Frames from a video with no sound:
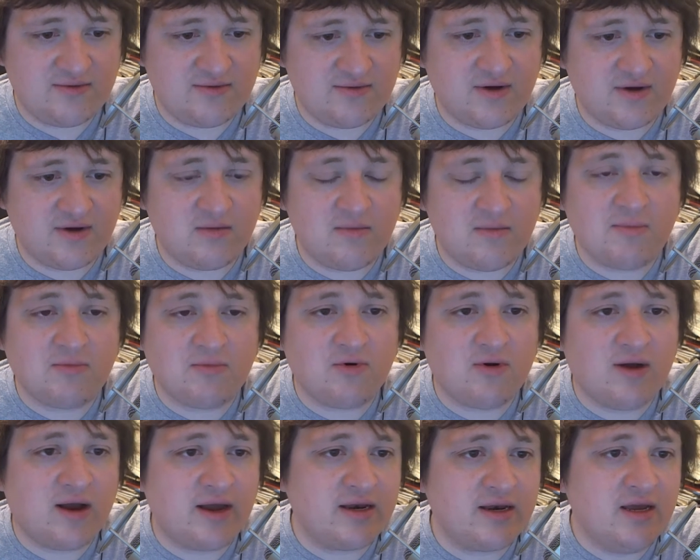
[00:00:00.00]
remember
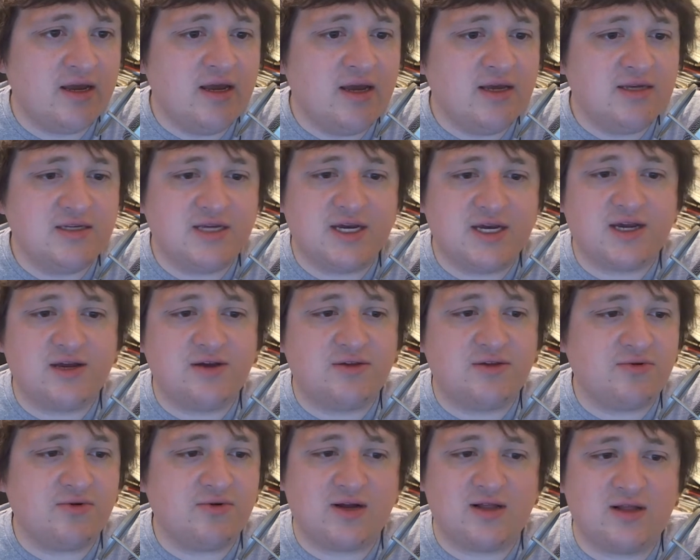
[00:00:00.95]
right, taking you
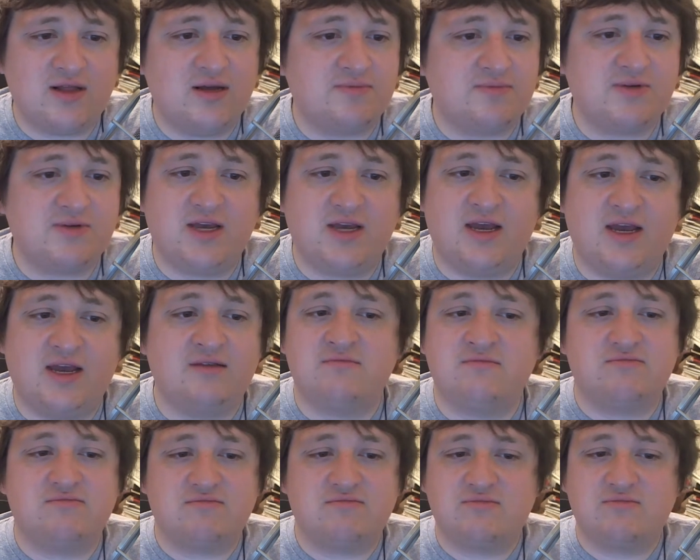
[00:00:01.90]
through Eclipse
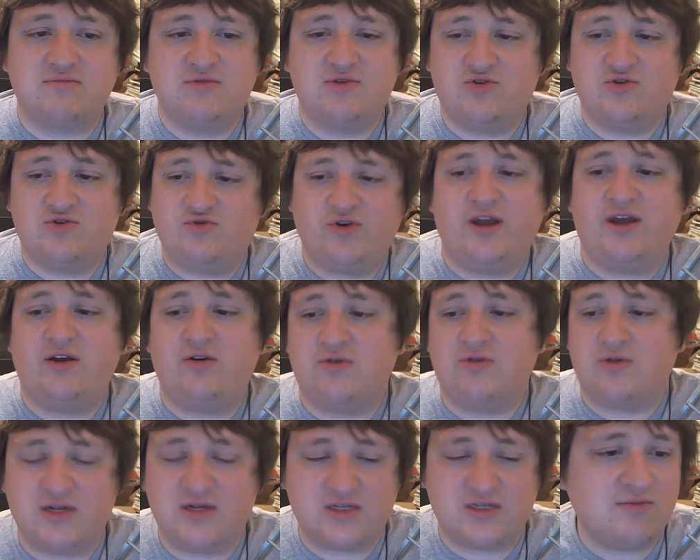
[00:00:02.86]
and create your
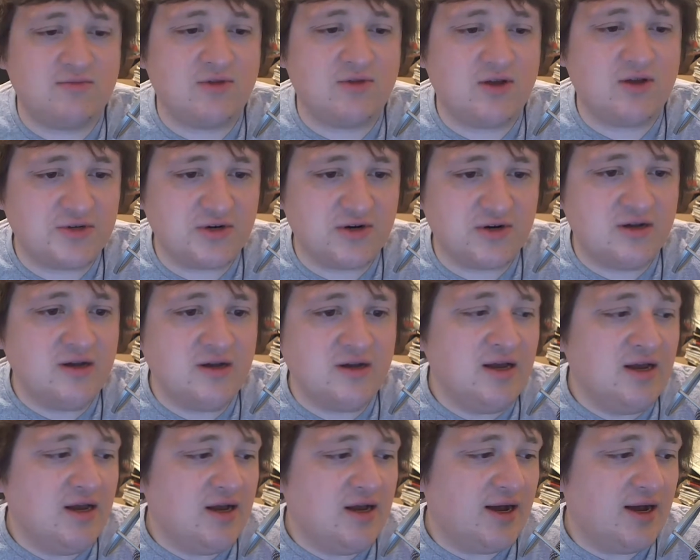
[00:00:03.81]
own custom launcher.
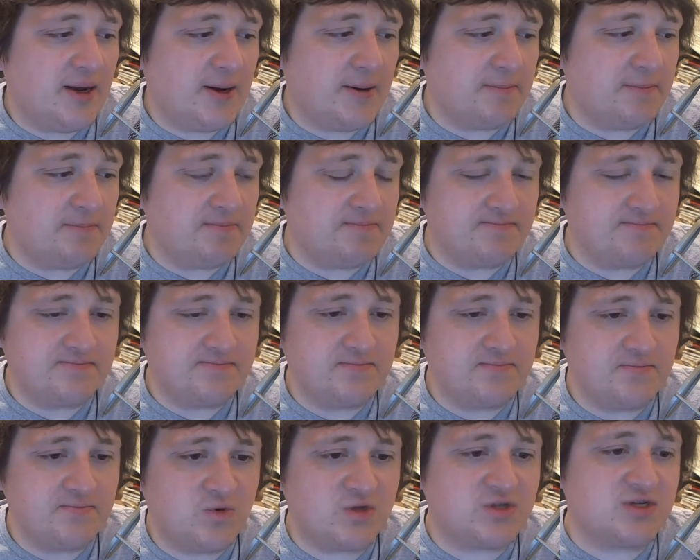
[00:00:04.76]

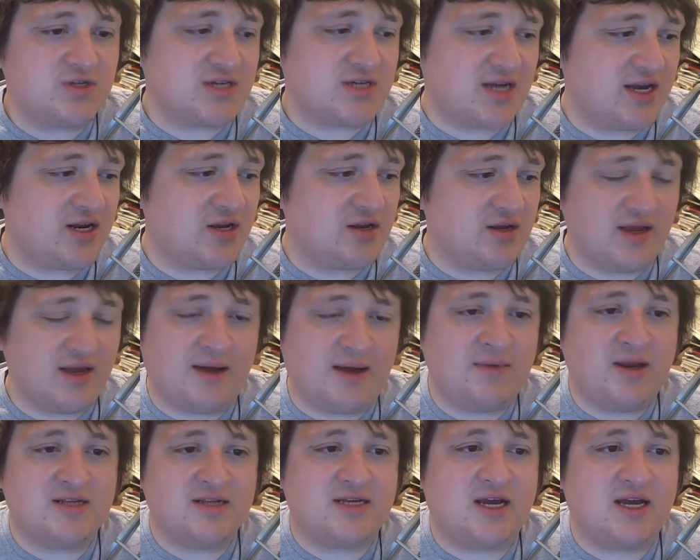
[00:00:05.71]
which is kind of, I
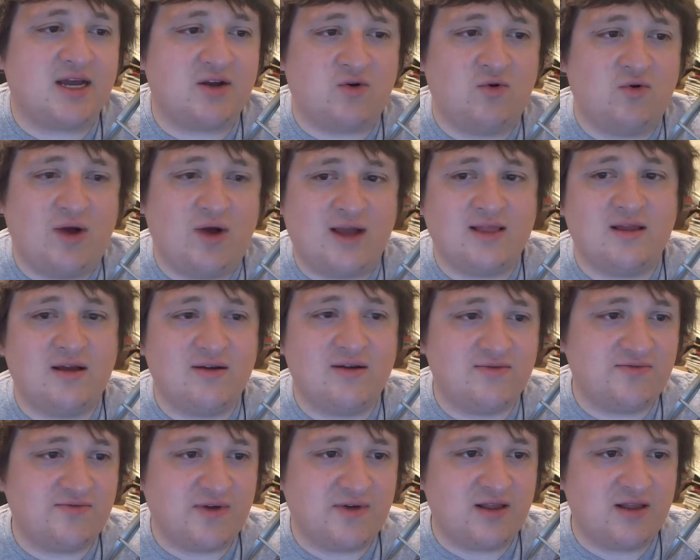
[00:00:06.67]
mean, it's kind of cool. I
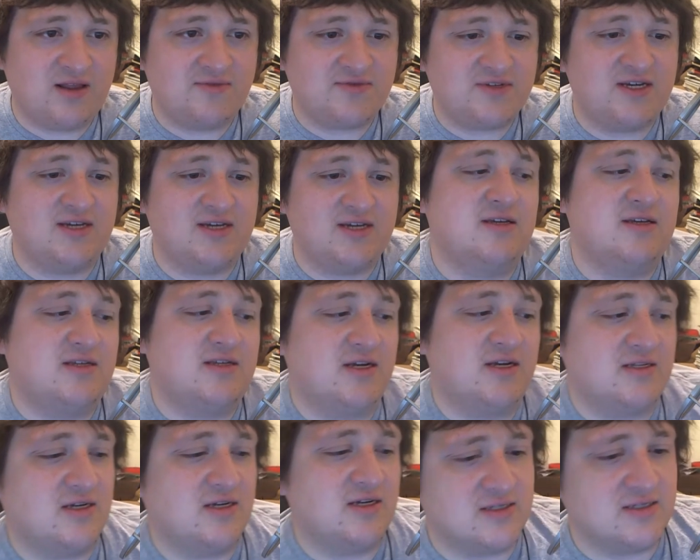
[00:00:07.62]
love seeing these
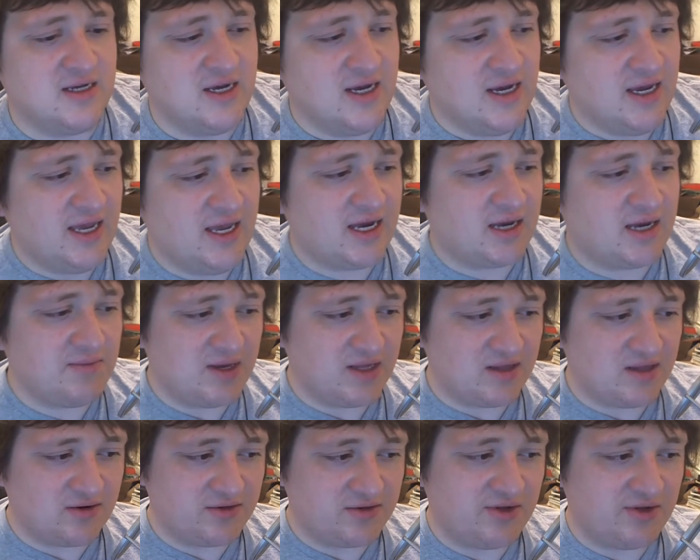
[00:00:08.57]
things because it can be
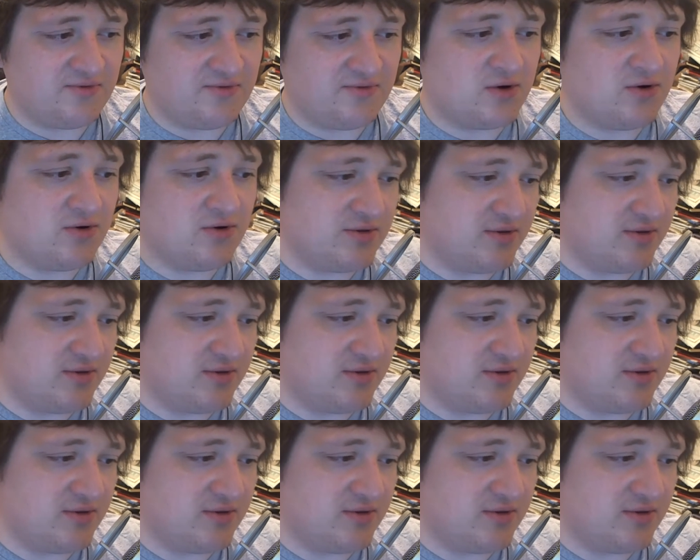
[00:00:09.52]
a little difficult,